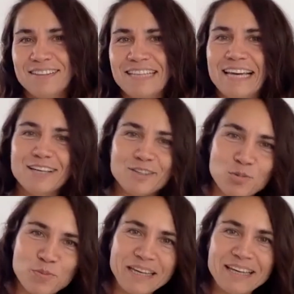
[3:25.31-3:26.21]
Yeah,
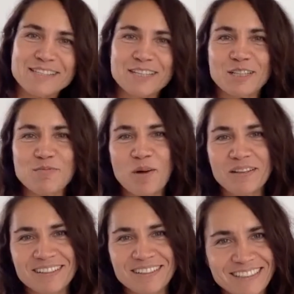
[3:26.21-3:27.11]
to be a single
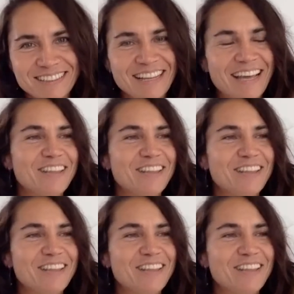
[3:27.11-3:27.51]
mother in a